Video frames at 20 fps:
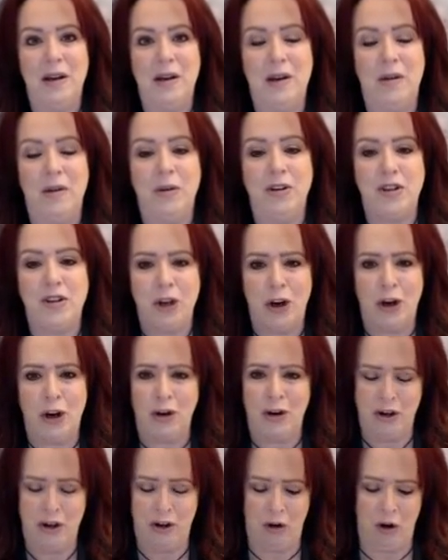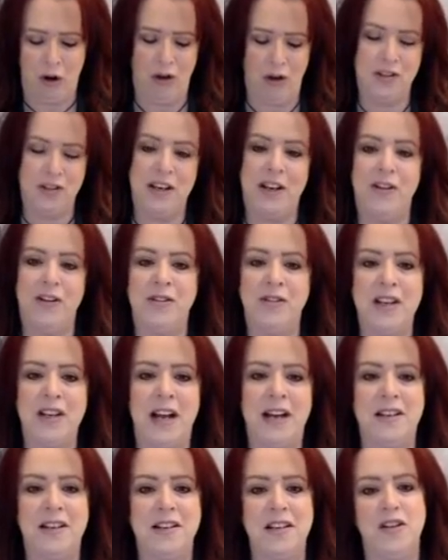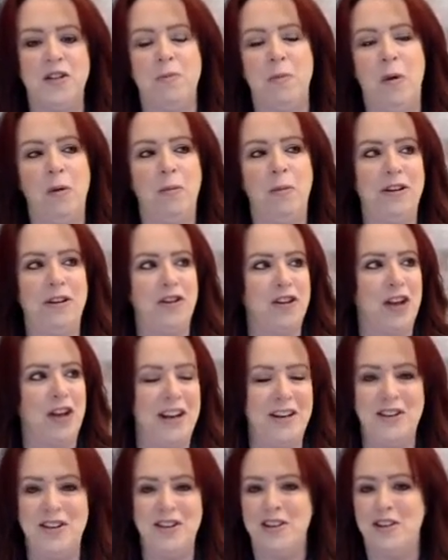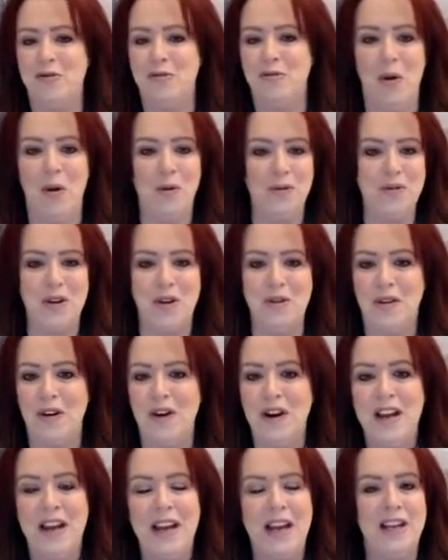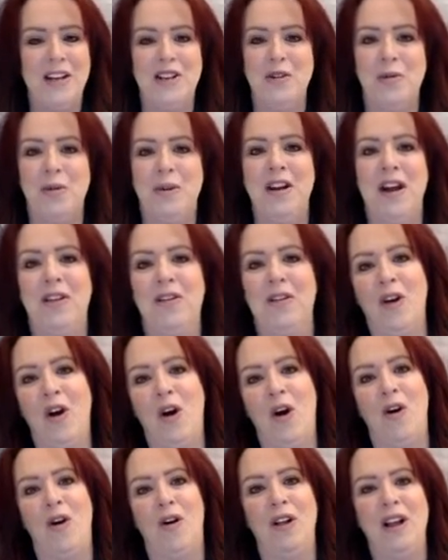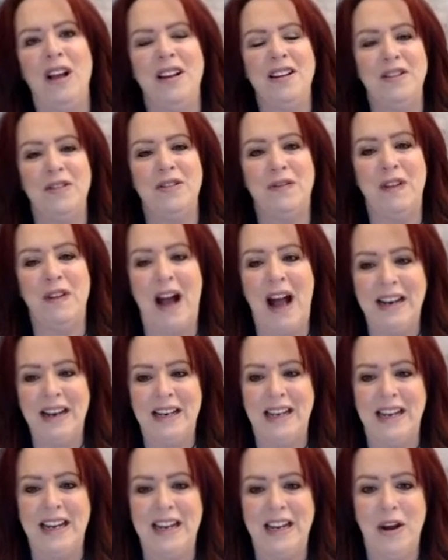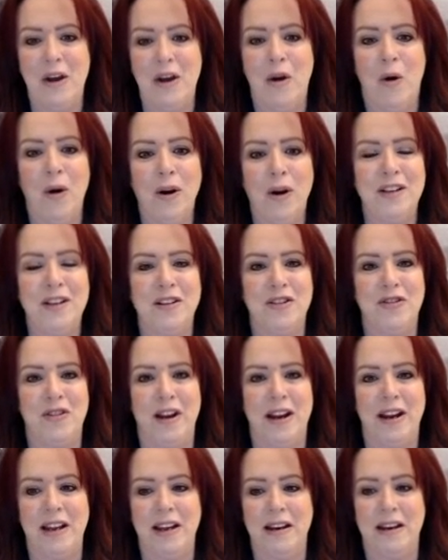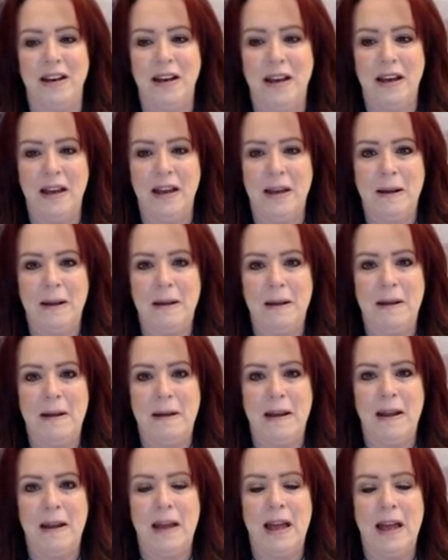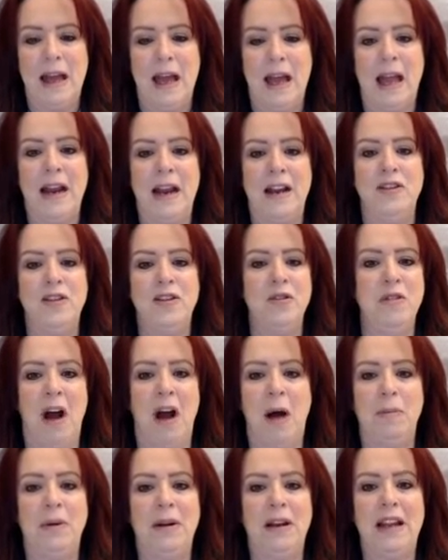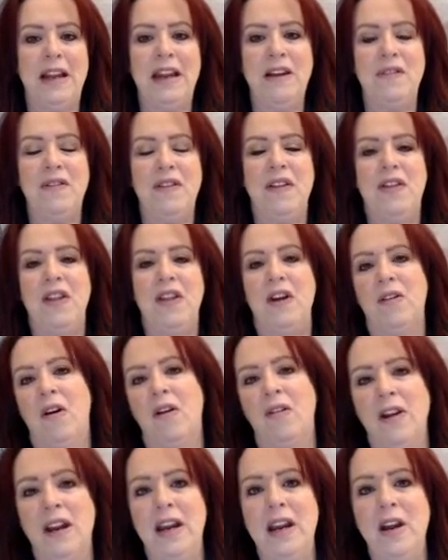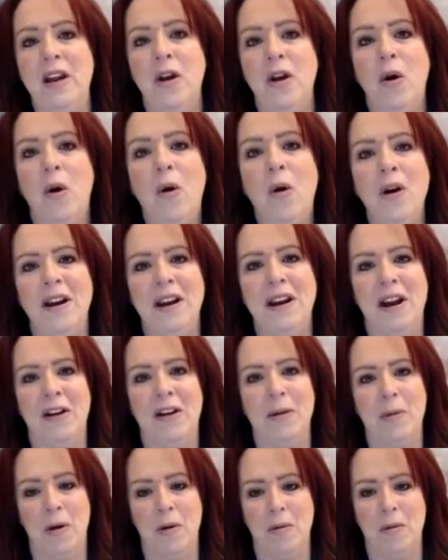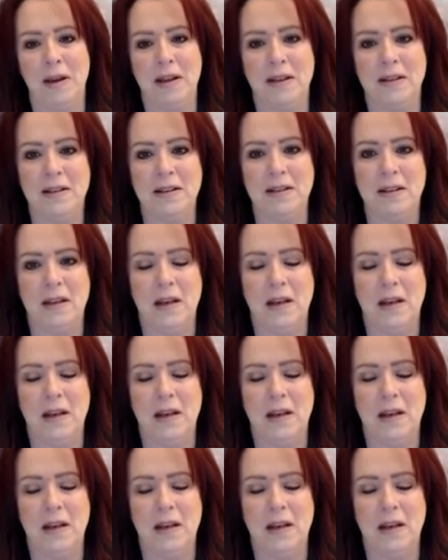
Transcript: which turn and cross and intersect as each moment changes and rolls over into another, all divinely orchestrated. And I do not believe that there are any ordinary moments.